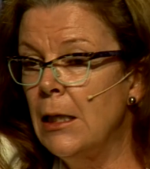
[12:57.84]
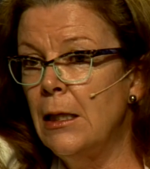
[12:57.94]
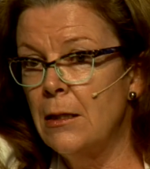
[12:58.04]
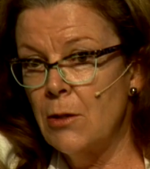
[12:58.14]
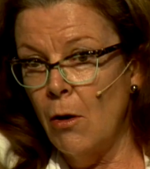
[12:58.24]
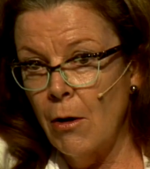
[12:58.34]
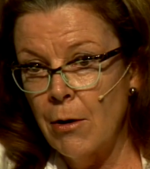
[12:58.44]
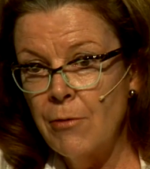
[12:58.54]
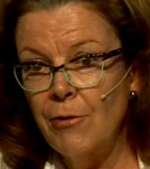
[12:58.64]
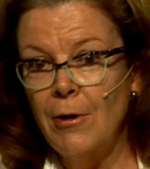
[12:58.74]
It is
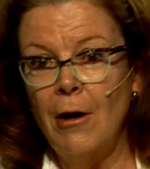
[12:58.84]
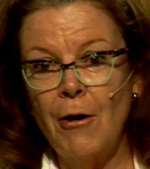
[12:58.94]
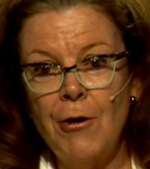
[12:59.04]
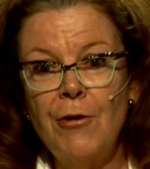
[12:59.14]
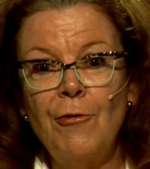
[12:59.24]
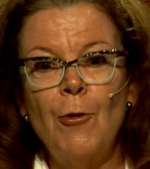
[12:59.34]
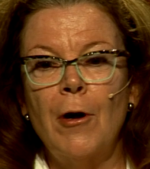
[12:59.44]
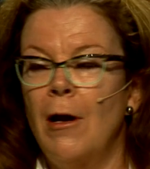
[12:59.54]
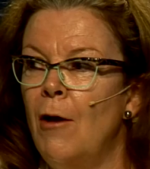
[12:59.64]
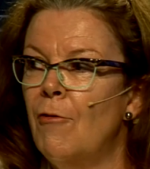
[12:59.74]
harder
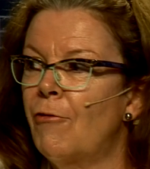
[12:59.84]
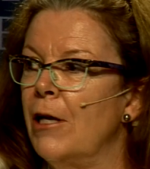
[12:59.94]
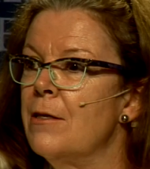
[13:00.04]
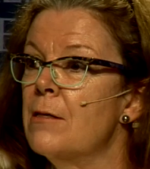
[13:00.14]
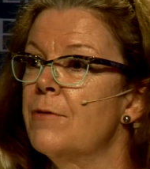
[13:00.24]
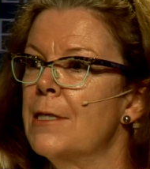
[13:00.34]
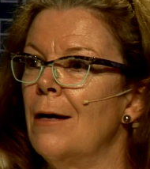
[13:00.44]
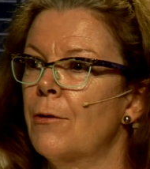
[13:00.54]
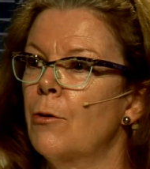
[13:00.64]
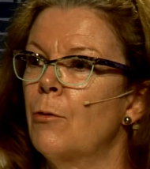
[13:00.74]
for friends of
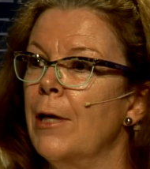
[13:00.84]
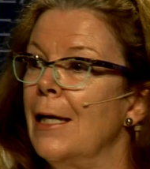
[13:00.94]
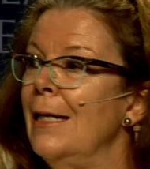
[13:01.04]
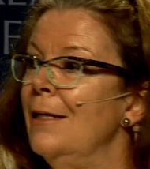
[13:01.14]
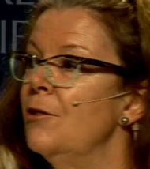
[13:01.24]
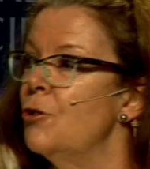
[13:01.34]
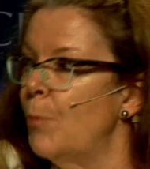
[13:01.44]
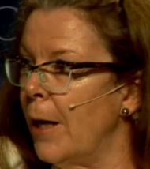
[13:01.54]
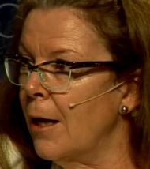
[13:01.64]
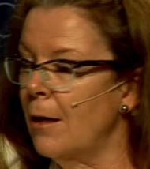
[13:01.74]
South Korea in
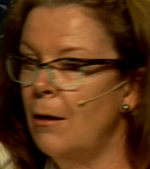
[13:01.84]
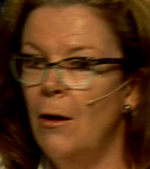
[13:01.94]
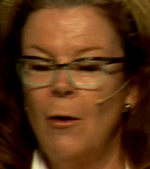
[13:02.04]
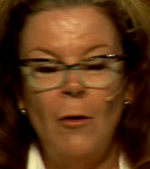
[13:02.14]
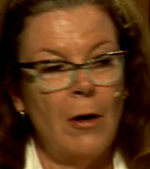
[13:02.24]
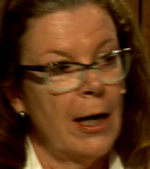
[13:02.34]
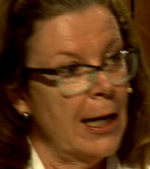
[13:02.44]
Japan, or and I